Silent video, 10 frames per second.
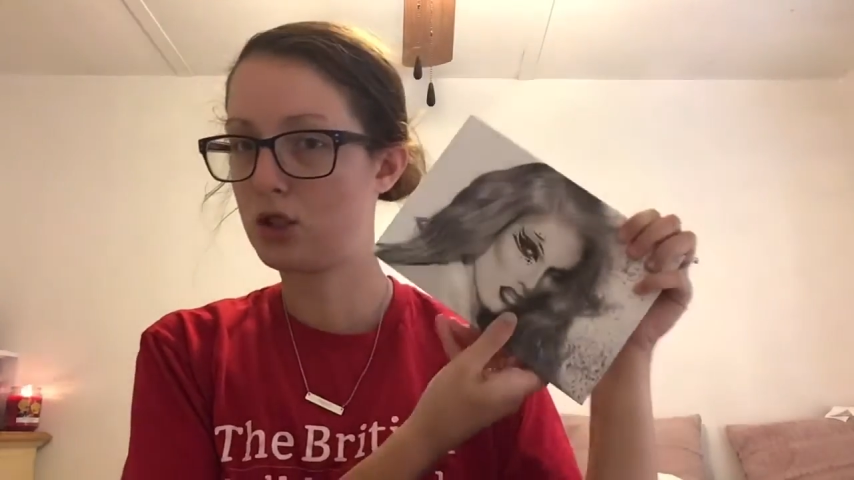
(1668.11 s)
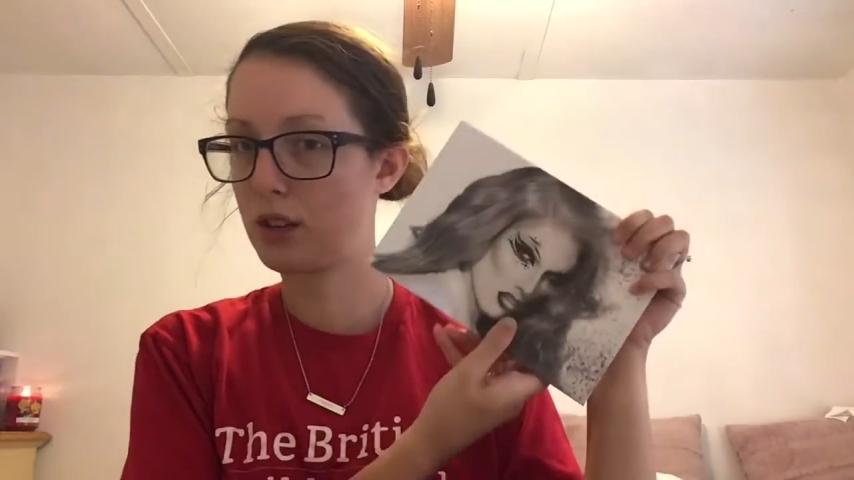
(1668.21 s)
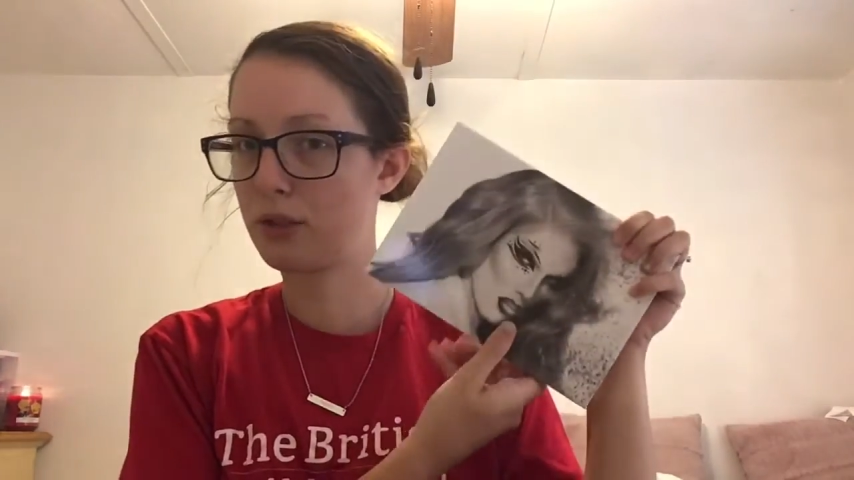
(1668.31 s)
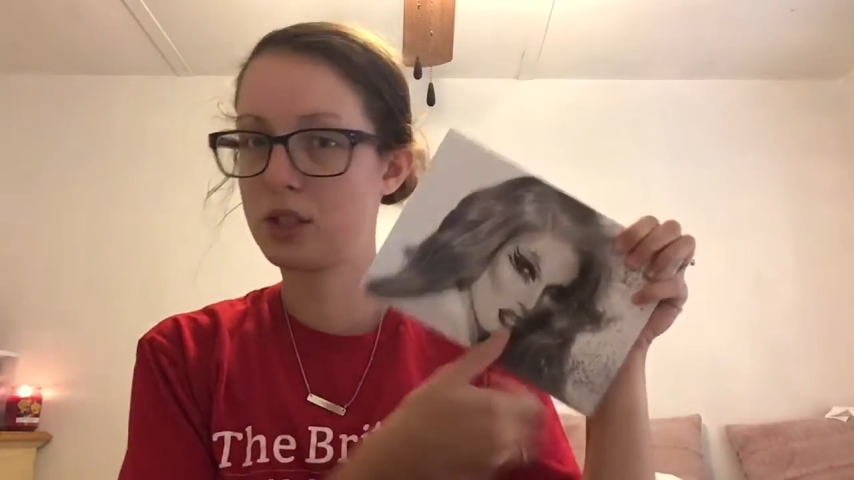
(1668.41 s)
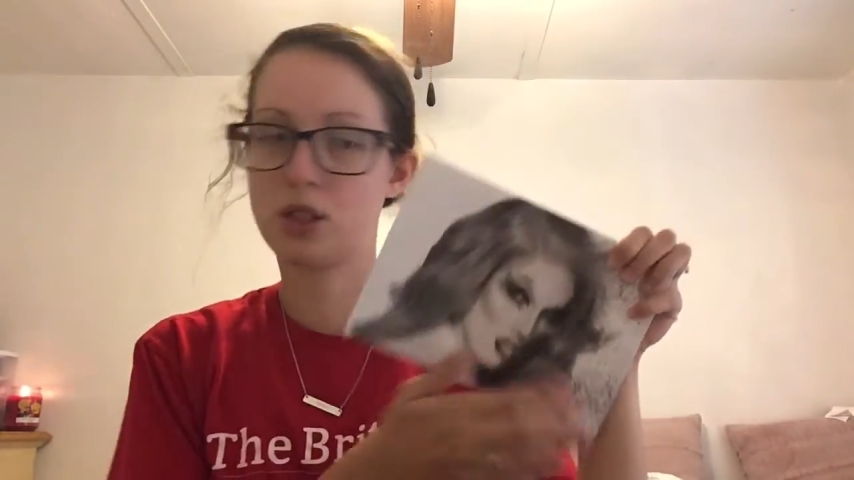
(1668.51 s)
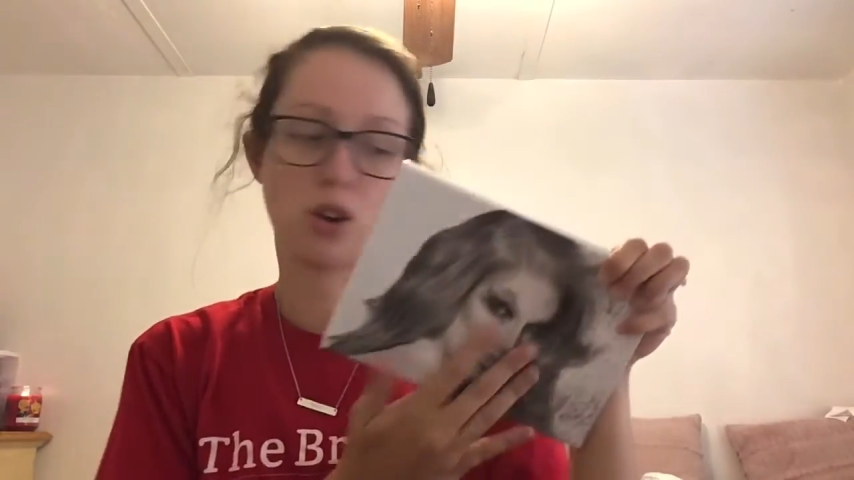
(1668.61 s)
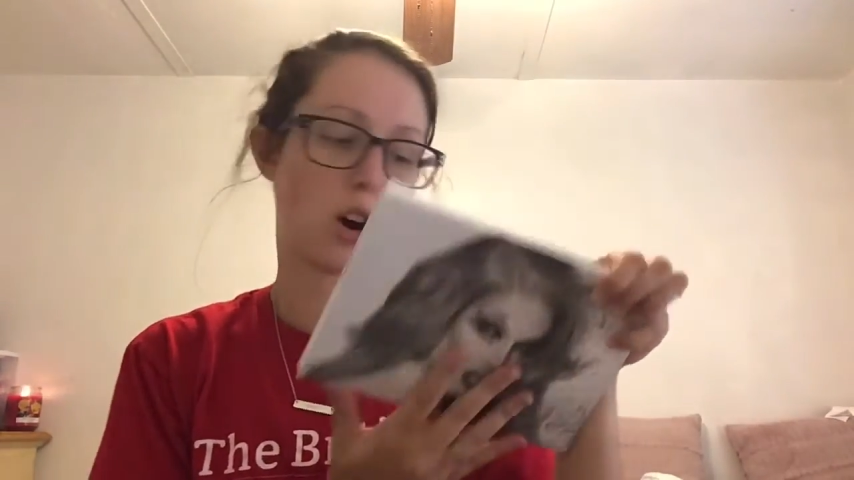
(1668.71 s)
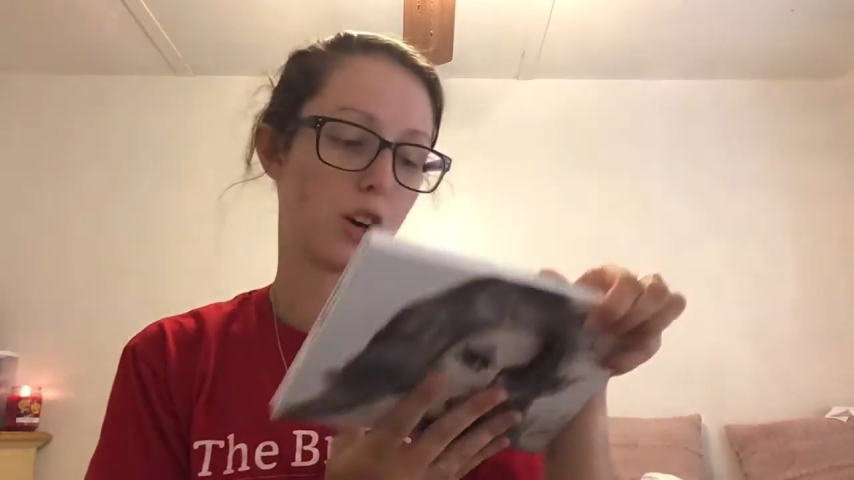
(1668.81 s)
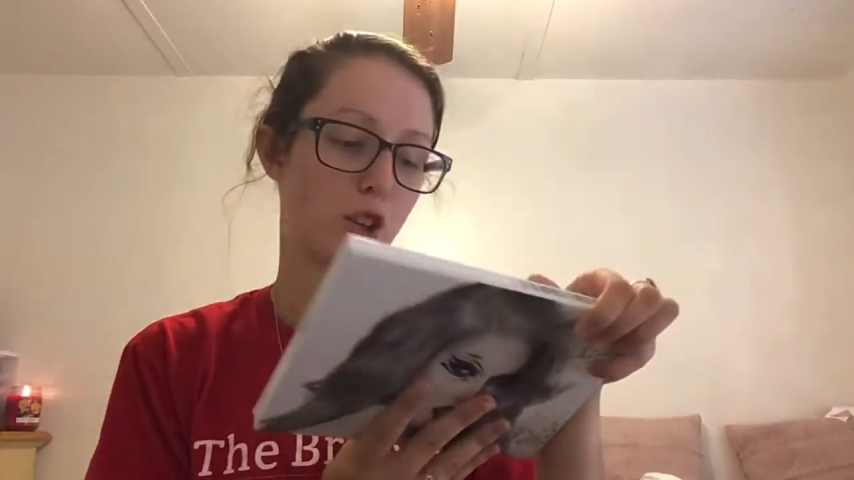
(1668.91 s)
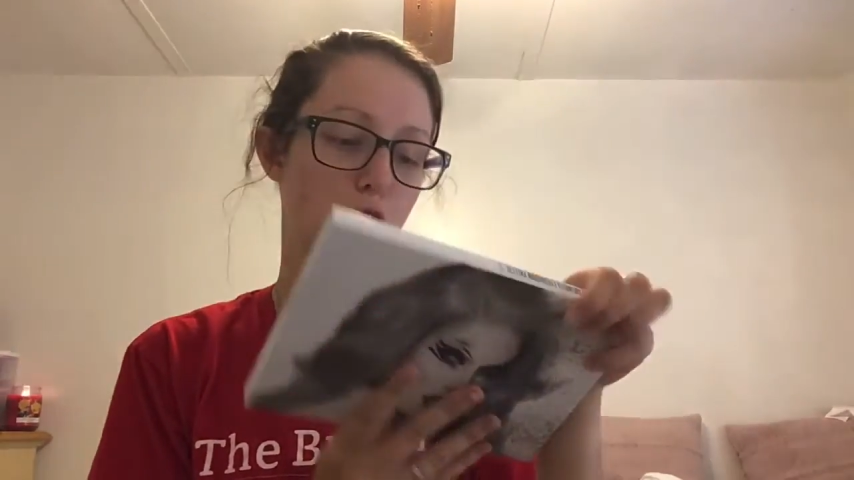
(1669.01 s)
Jeffree
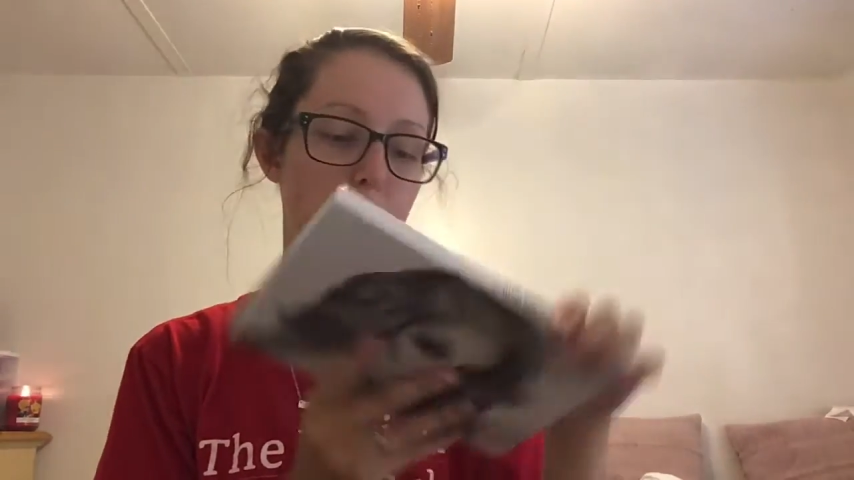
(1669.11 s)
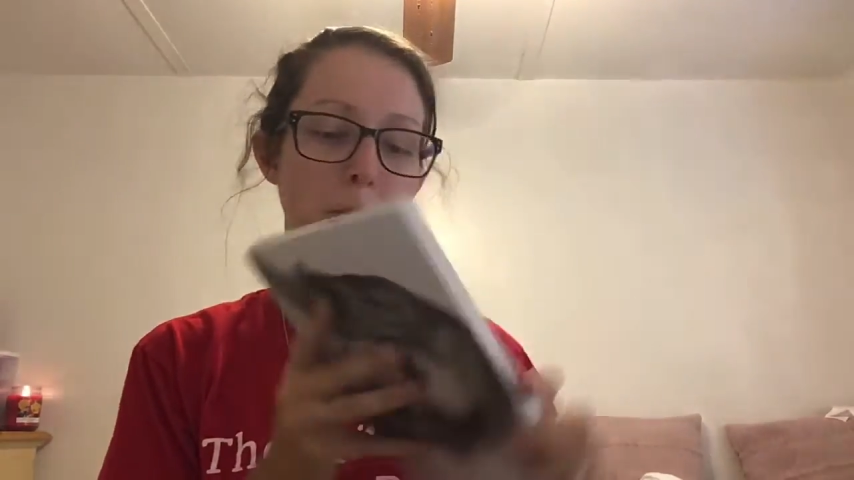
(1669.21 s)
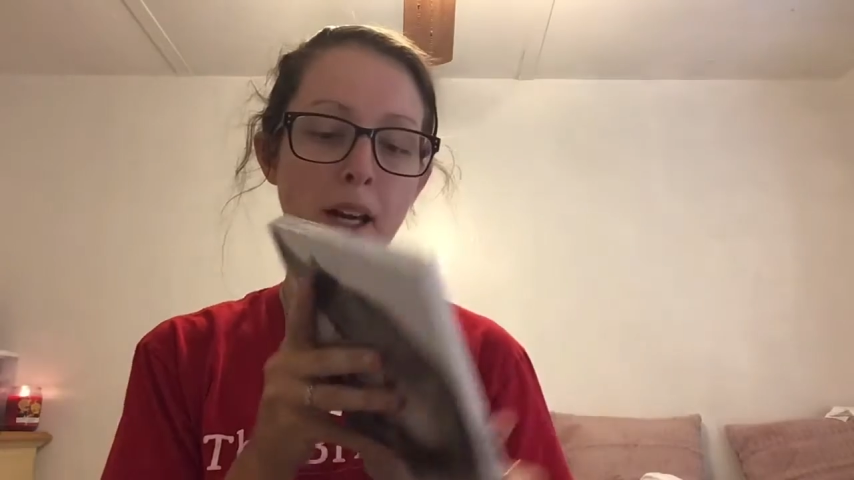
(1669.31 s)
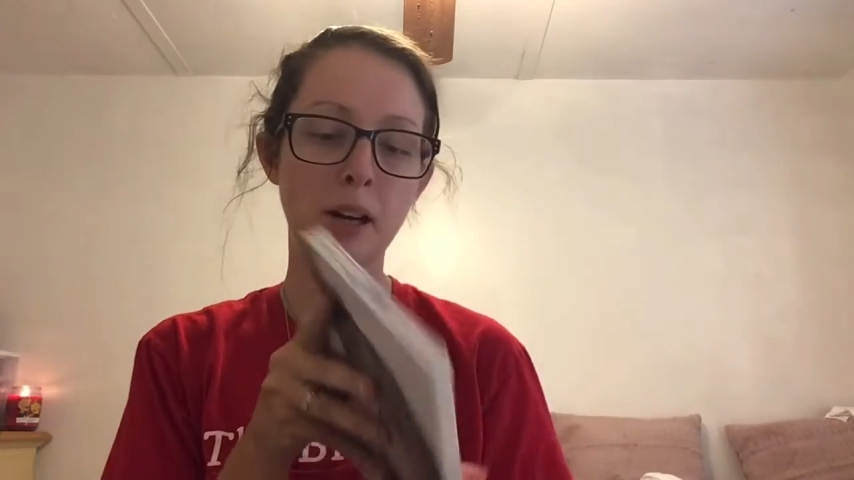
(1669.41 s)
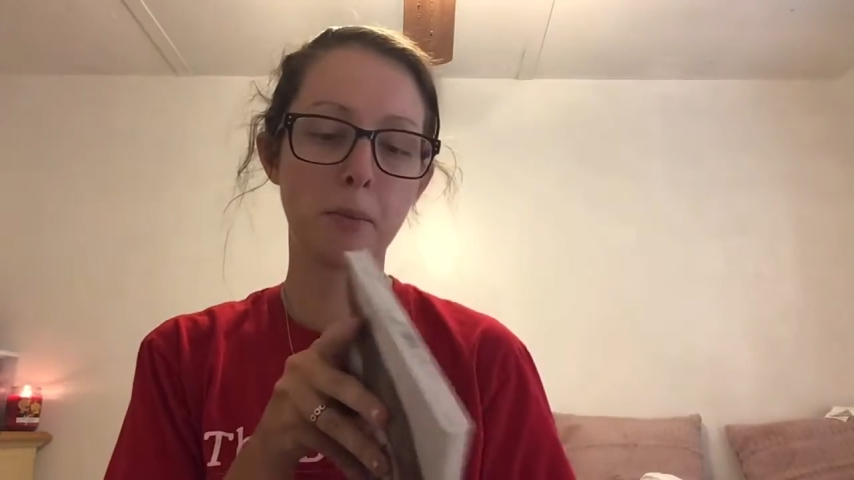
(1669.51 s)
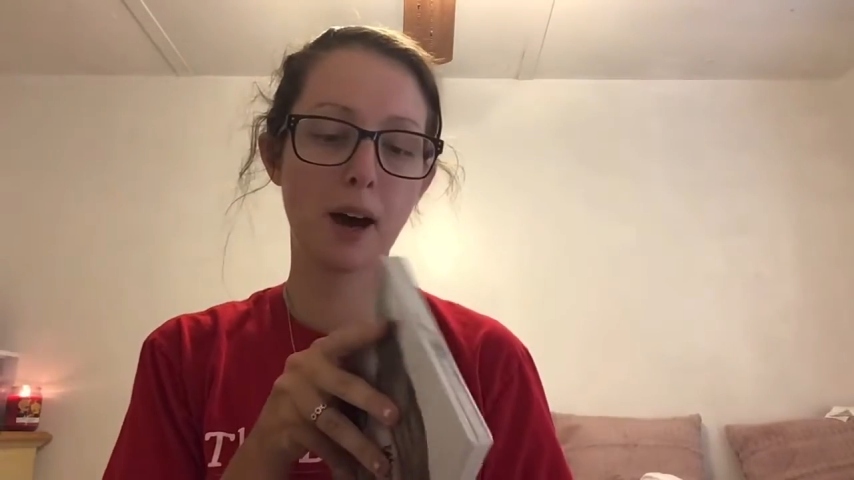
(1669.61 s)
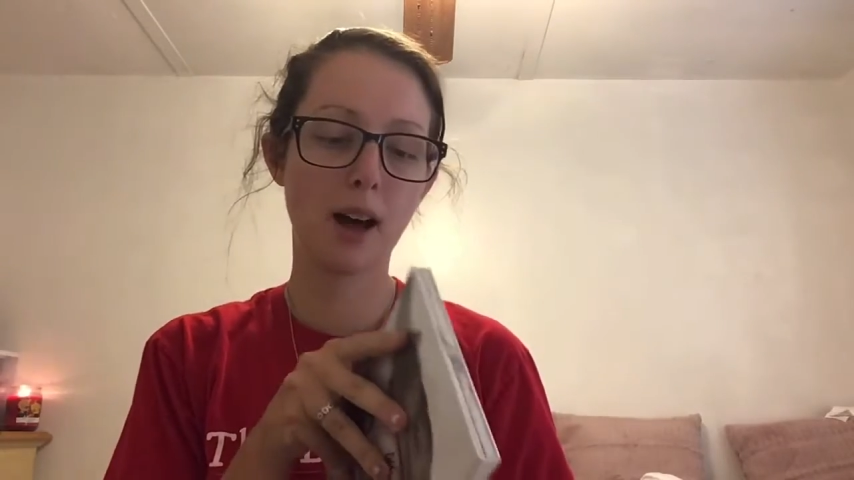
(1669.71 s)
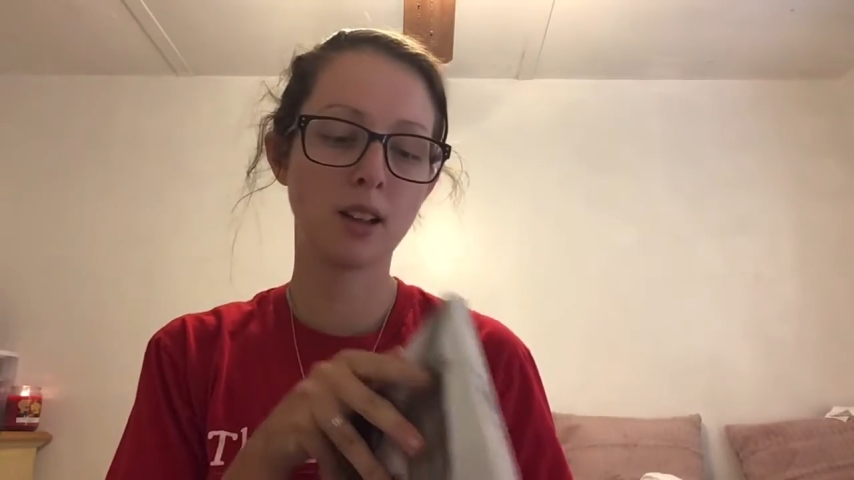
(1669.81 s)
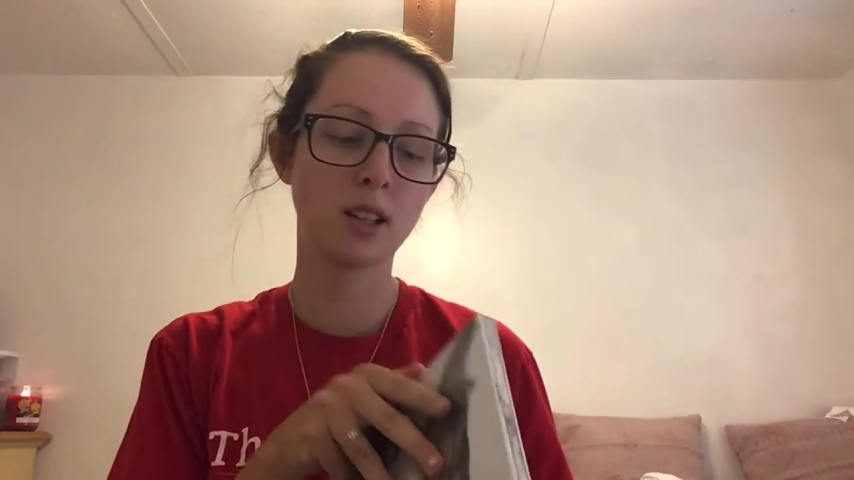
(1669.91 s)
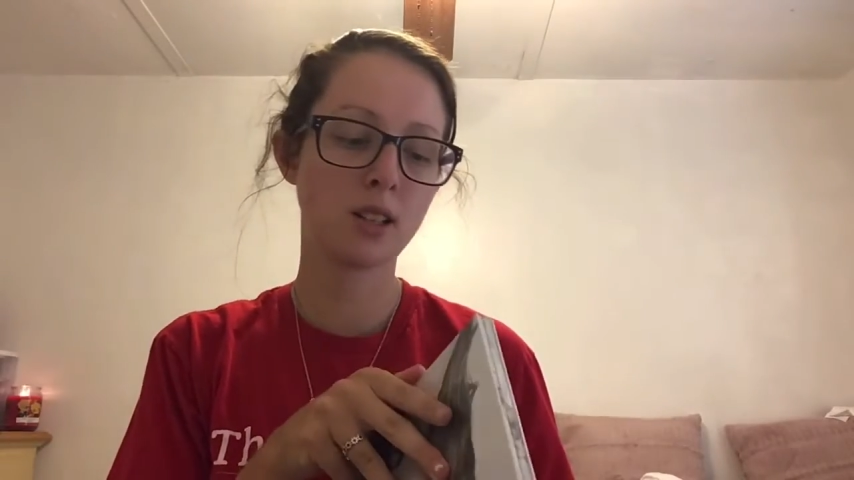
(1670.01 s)
Star Cremated
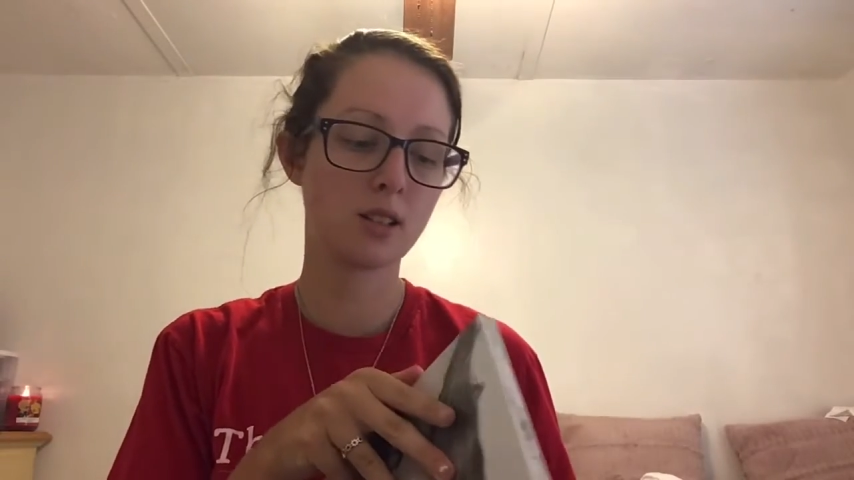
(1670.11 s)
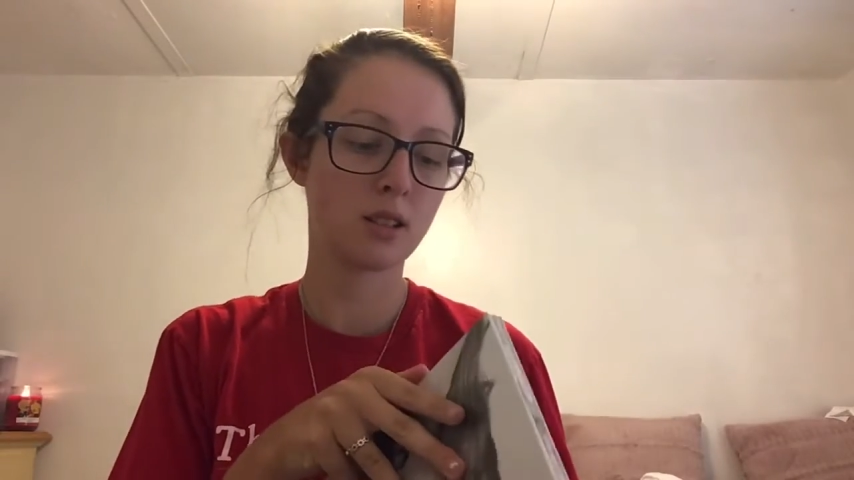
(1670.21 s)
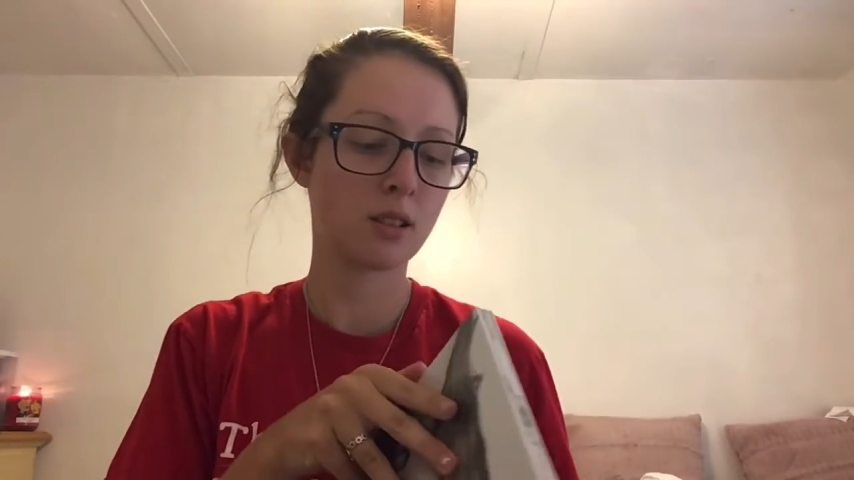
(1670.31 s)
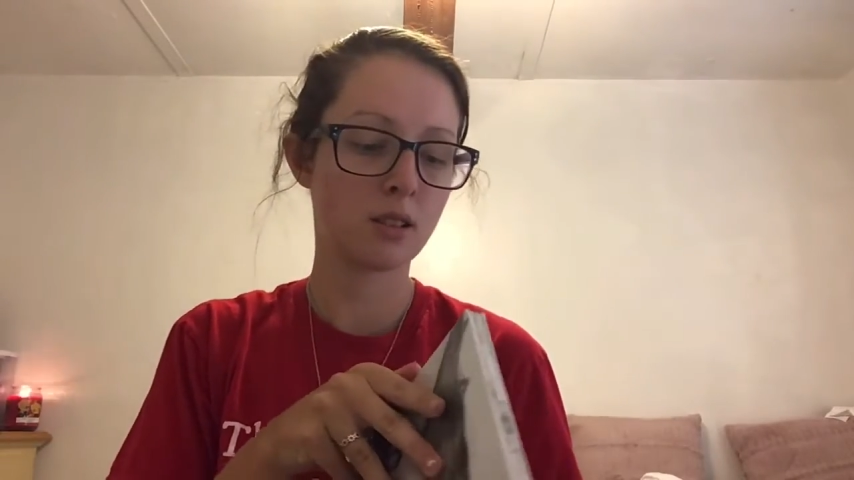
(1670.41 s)
palette.